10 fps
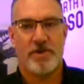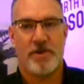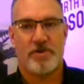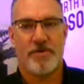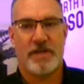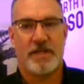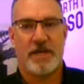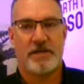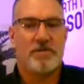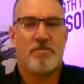dollar credit
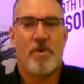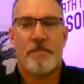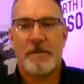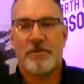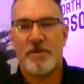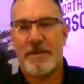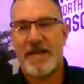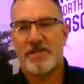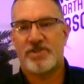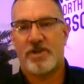line more people to
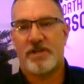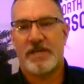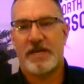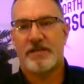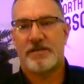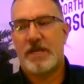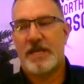manage all of that